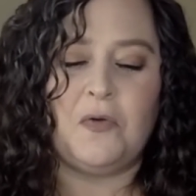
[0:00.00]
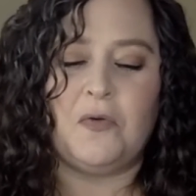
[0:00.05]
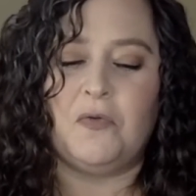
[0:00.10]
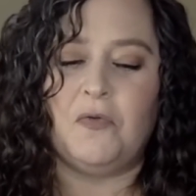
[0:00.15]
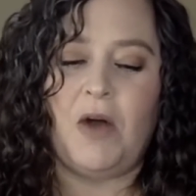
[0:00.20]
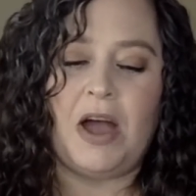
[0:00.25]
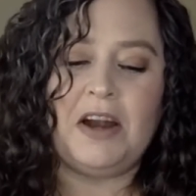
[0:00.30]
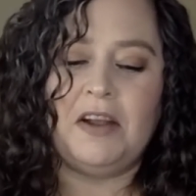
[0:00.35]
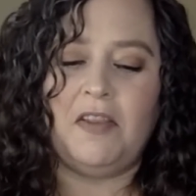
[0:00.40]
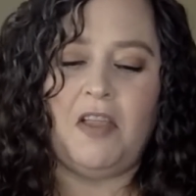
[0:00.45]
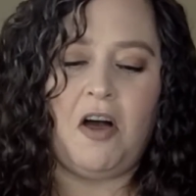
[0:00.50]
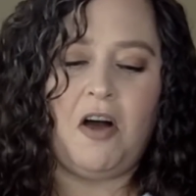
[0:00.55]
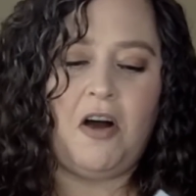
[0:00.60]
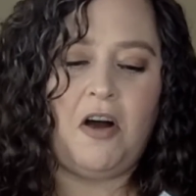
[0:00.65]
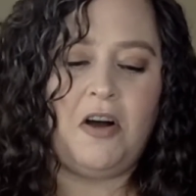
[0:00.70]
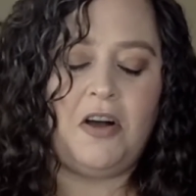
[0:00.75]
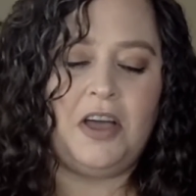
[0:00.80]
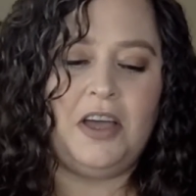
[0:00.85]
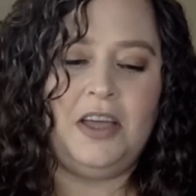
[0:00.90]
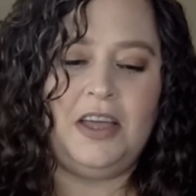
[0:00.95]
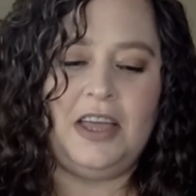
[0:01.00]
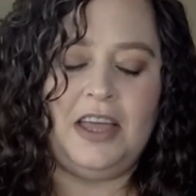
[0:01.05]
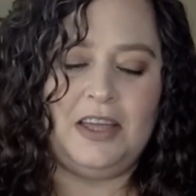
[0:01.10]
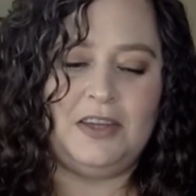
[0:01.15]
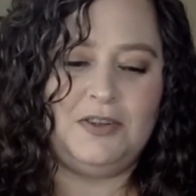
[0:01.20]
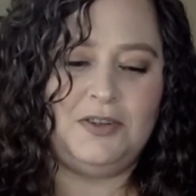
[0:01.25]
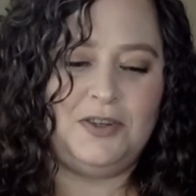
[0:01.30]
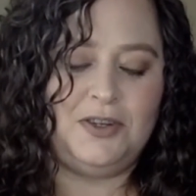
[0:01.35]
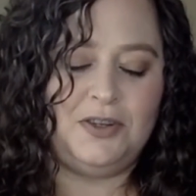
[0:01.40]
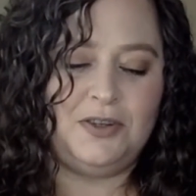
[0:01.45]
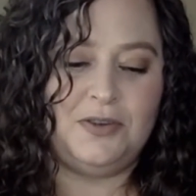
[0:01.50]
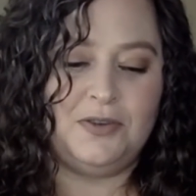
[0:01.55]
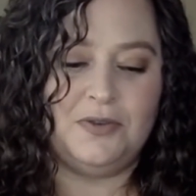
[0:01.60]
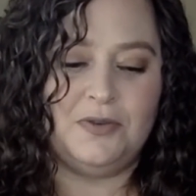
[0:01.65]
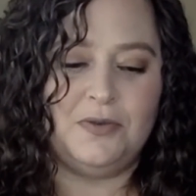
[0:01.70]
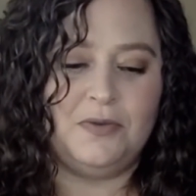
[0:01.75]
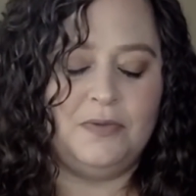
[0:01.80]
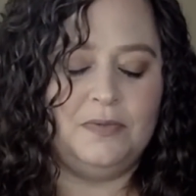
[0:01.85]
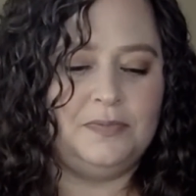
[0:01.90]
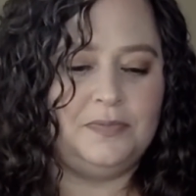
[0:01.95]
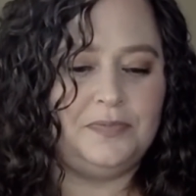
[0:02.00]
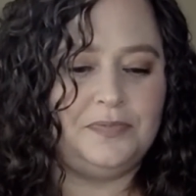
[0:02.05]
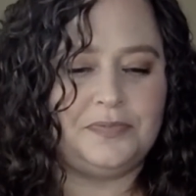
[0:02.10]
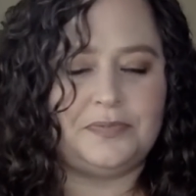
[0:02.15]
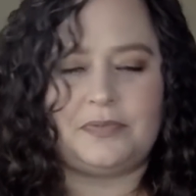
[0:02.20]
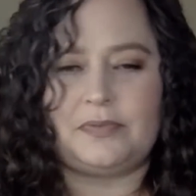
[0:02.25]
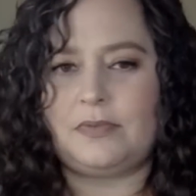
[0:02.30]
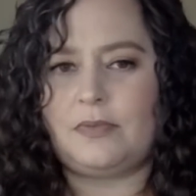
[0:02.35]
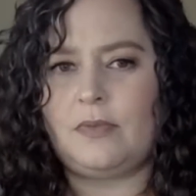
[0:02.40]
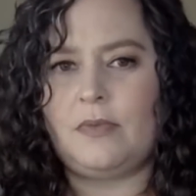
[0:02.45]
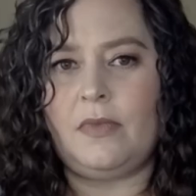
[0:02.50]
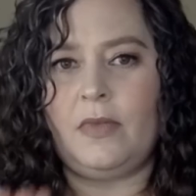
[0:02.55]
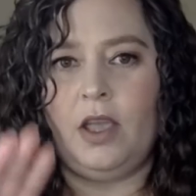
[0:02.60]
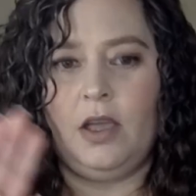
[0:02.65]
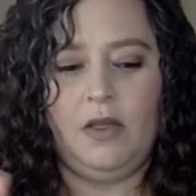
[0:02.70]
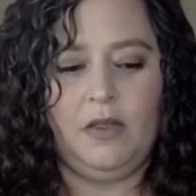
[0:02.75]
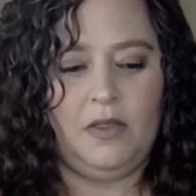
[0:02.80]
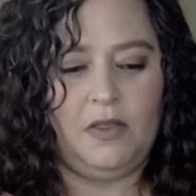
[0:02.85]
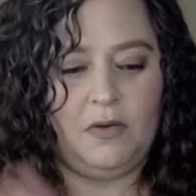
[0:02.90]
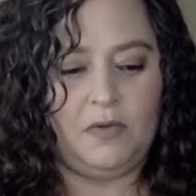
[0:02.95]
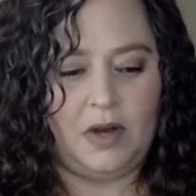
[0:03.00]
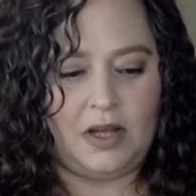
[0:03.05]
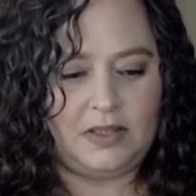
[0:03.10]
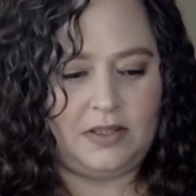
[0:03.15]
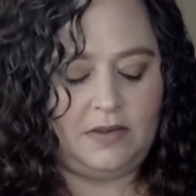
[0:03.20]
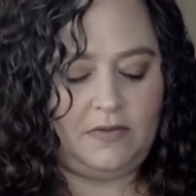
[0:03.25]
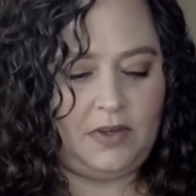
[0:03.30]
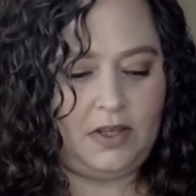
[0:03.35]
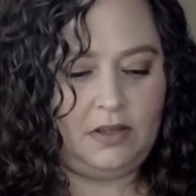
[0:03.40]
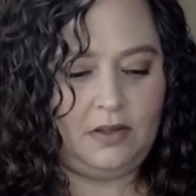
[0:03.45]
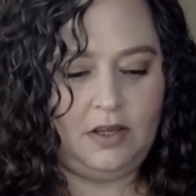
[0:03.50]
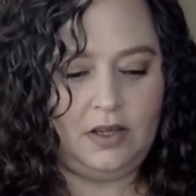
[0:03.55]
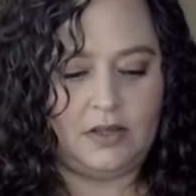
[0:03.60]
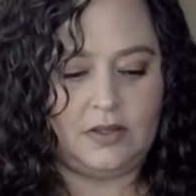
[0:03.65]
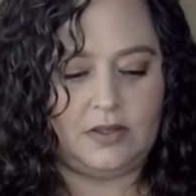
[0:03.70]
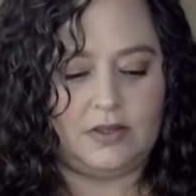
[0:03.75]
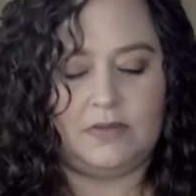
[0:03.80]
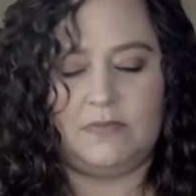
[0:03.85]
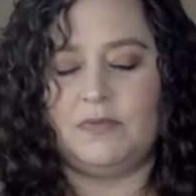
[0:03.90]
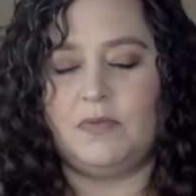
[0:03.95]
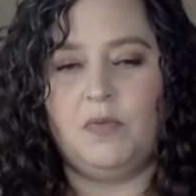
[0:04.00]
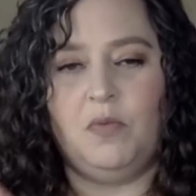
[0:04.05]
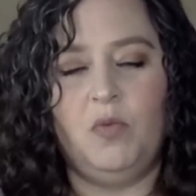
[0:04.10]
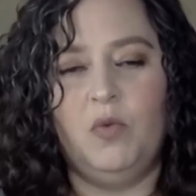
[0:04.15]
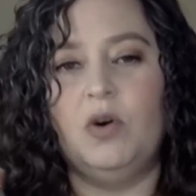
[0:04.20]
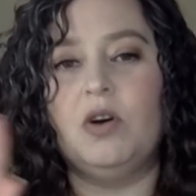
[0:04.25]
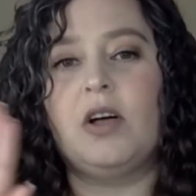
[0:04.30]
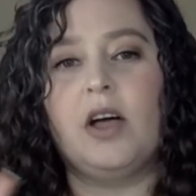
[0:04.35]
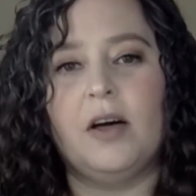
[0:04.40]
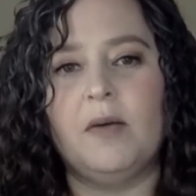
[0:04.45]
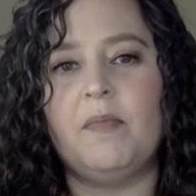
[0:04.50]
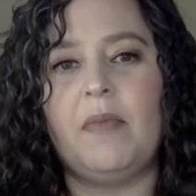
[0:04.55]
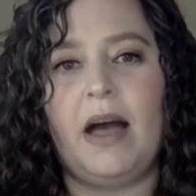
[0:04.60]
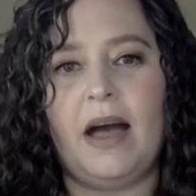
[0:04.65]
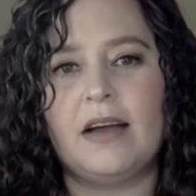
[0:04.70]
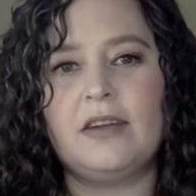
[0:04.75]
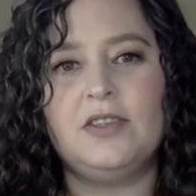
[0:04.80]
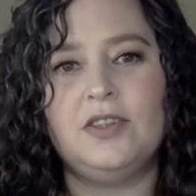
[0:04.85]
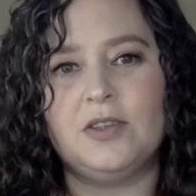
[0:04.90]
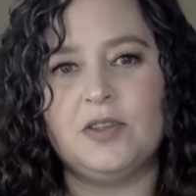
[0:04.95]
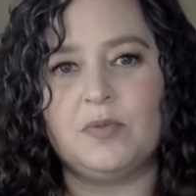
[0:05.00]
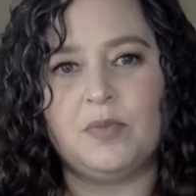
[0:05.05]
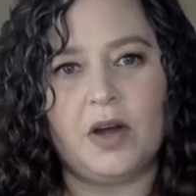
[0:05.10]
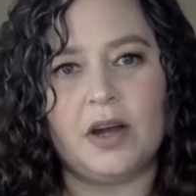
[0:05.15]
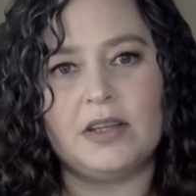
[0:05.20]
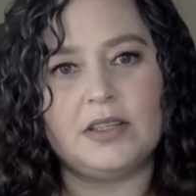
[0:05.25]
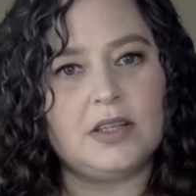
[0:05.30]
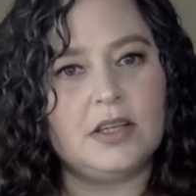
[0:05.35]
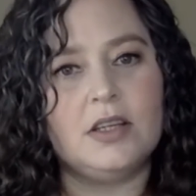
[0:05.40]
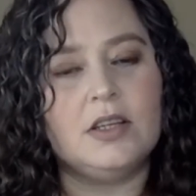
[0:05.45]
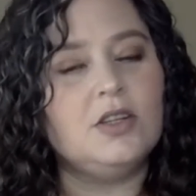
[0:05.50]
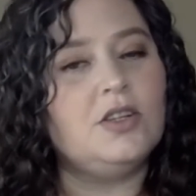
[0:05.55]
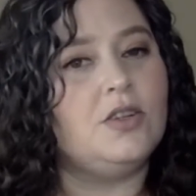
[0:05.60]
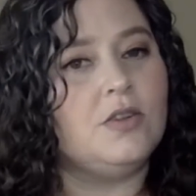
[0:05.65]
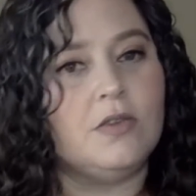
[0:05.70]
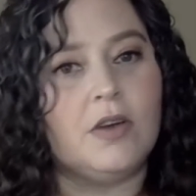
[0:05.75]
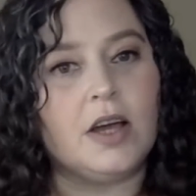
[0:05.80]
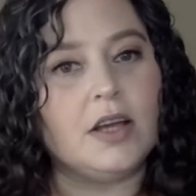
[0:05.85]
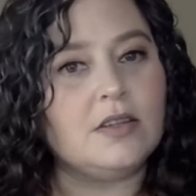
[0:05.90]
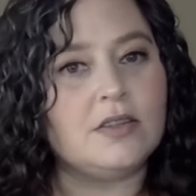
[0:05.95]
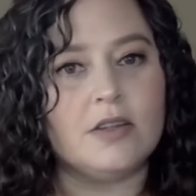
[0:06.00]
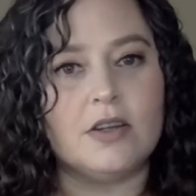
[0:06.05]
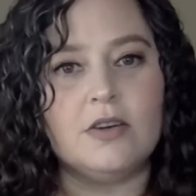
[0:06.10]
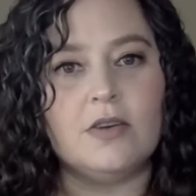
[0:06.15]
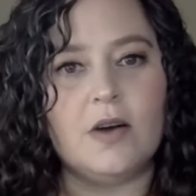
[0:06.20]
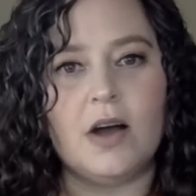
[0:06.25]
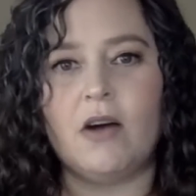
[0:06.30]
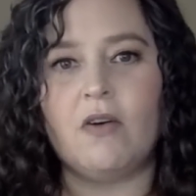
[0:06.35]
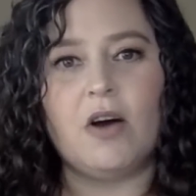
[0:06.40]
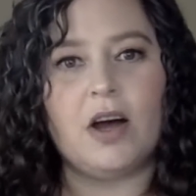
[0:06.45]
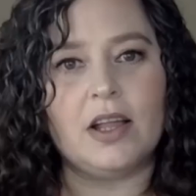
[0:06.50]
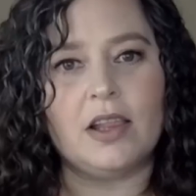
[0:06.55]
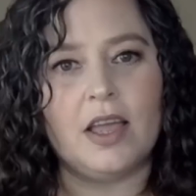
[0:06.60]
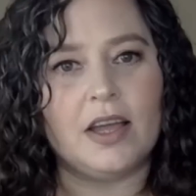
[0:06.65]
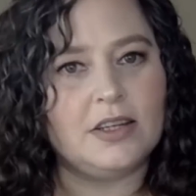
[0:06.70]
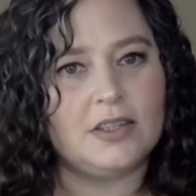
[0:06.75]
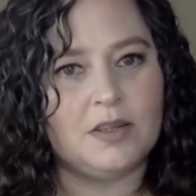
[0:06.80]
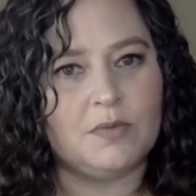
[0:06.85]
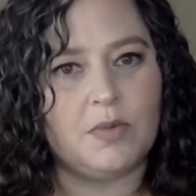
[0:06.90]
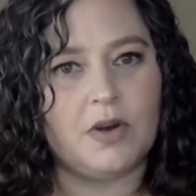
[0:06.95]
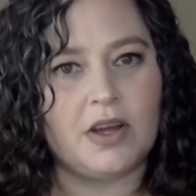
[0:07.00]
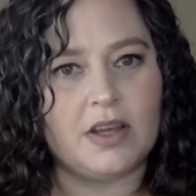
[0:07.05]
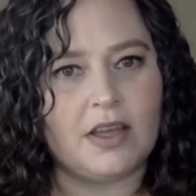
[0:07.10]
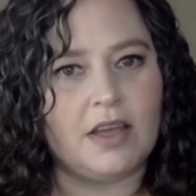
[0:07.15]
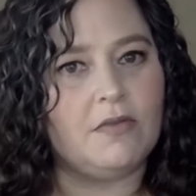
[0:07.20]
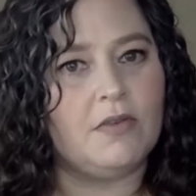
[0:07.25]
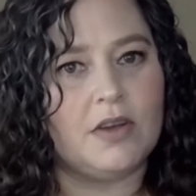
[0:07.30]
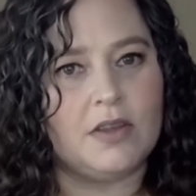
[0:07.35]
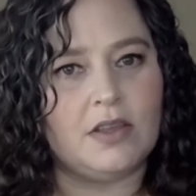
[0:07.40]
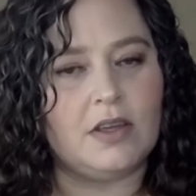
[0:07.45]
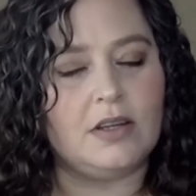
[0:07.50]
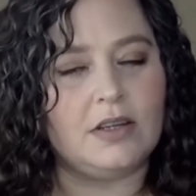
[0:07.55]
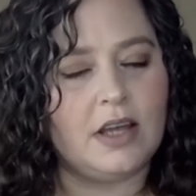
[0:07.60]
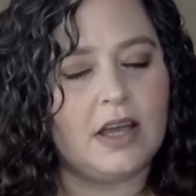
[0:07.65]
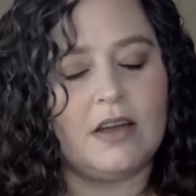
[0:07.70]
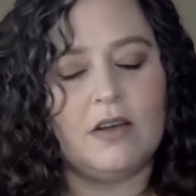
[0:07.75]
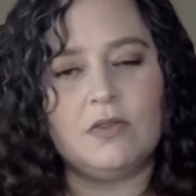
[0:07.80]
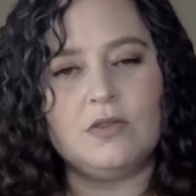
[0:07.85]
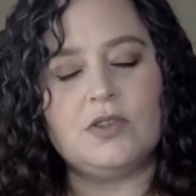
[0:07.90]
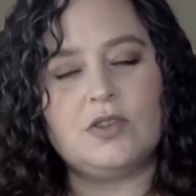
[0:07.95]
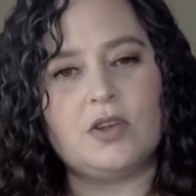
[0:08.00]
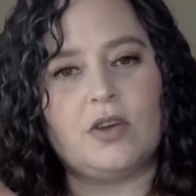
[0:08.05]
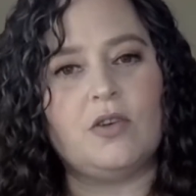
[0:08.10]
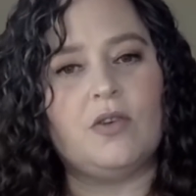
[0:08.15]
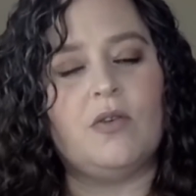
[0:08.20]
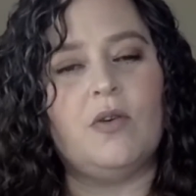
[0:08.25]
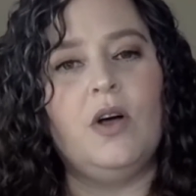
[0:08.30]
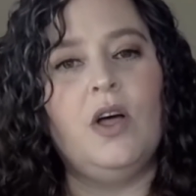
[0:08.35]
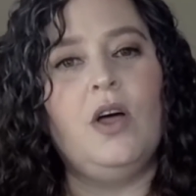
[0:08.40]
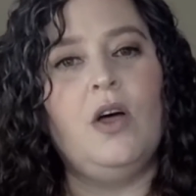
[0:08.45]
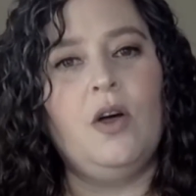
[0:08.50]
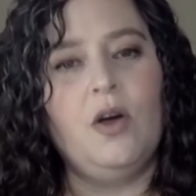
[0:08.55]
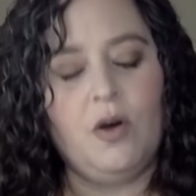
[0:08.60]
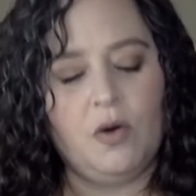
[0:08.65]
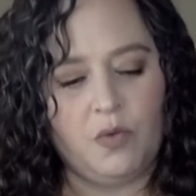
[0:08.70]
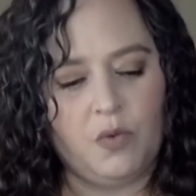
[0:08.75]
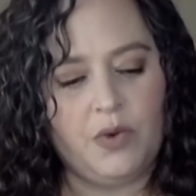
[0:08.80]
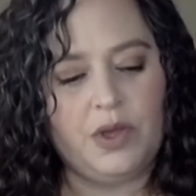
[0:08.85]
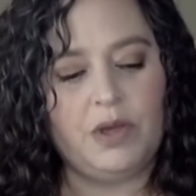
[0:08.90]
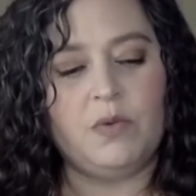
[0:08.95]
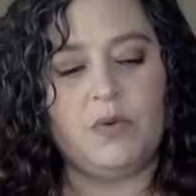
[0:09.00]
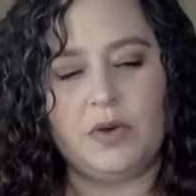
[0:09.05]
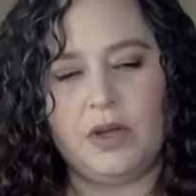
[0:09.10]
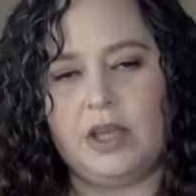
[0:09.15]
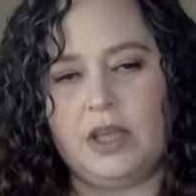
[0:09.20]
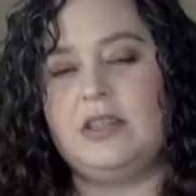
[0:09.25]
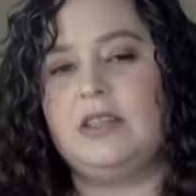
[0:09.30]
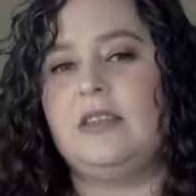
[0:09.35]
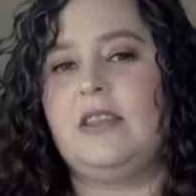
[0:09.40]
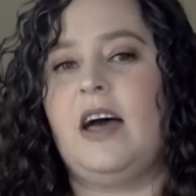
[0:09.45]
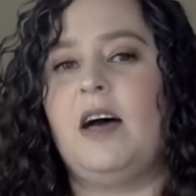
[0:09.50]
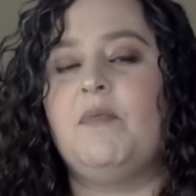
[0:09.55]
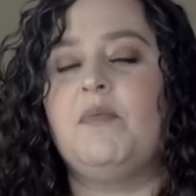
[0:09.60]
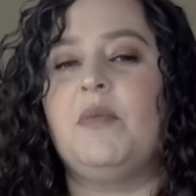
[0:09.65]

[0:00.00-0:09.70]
right along into the rest of it, because we'll come back to the pricing, because you guys know how I like to break everything down, so we will get to that.